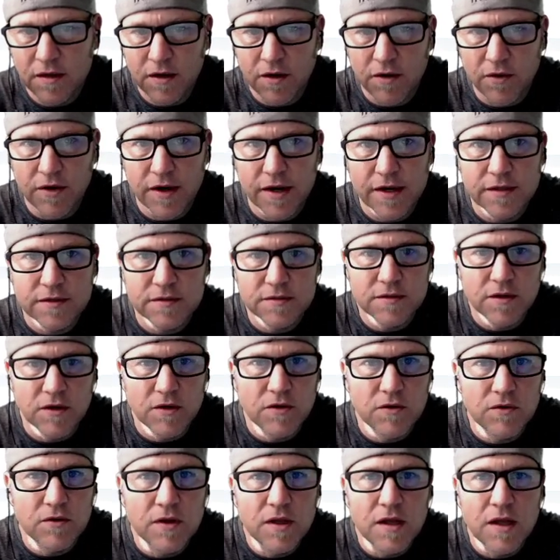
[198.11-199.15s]
All right,
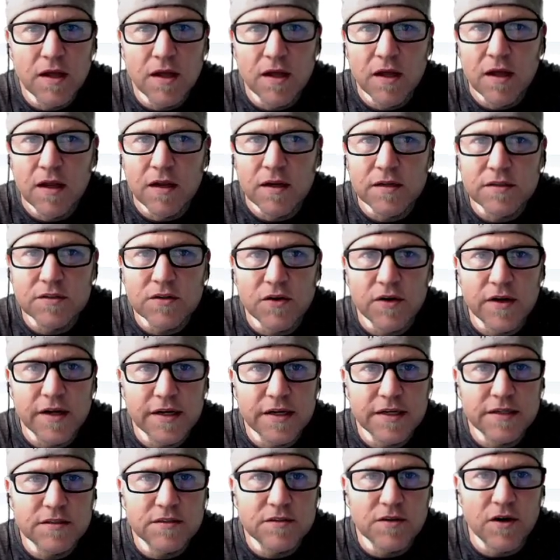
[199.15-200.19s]
so let's go ahead
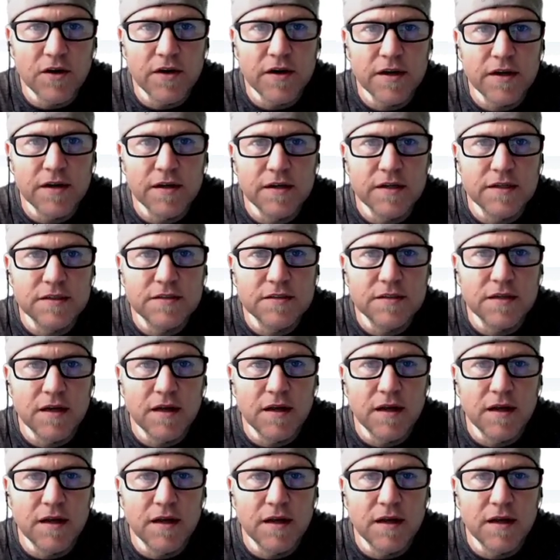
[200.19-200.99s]
and get started, and let's